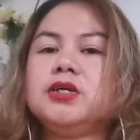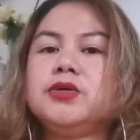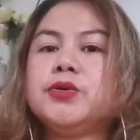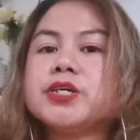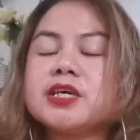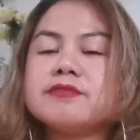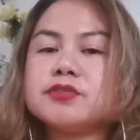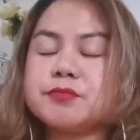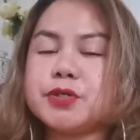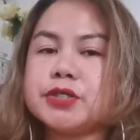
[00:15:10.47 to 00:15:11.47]
who gives
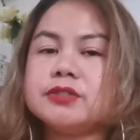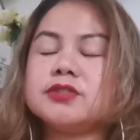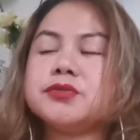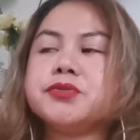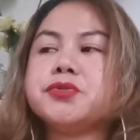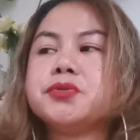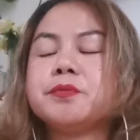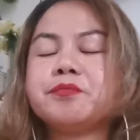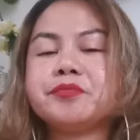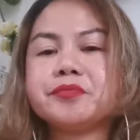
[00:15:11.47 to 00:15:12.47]
birth to
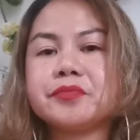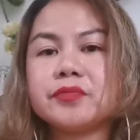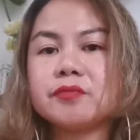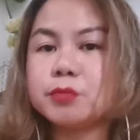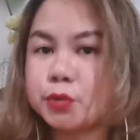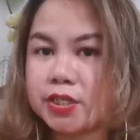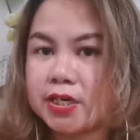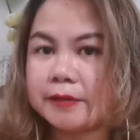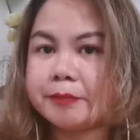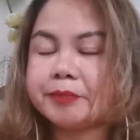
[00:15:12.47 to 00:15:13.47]

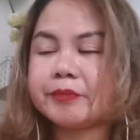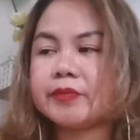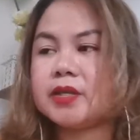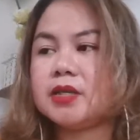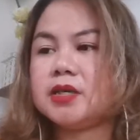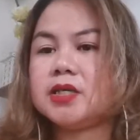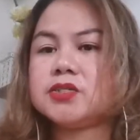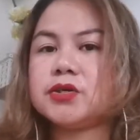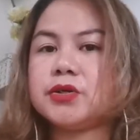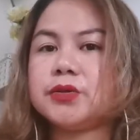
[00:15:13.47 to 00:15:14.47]
Buddha.
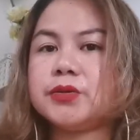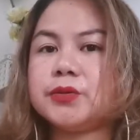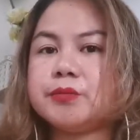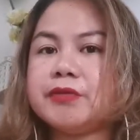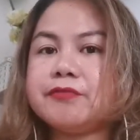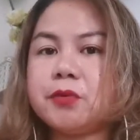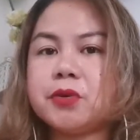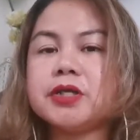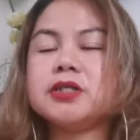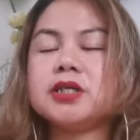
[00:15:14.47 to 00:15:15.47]
So
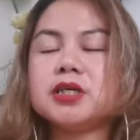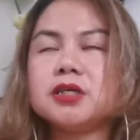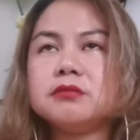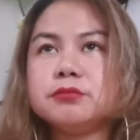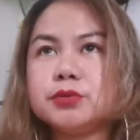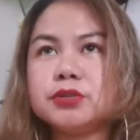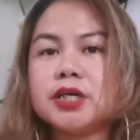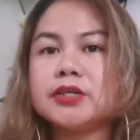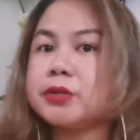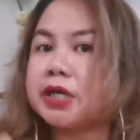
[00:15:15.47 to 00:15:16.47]
before nagiging
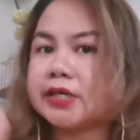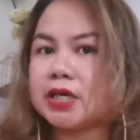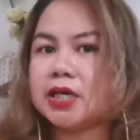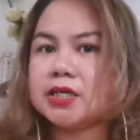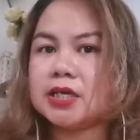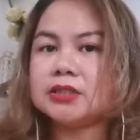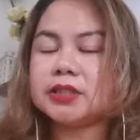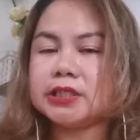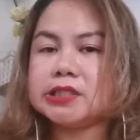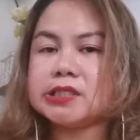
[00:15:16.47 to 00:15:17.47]
Buddha yung kanyang anak,
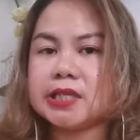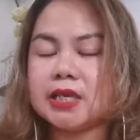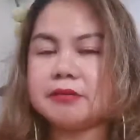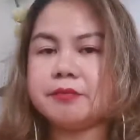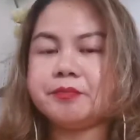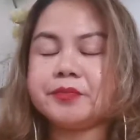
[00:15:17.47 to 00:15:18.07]
his name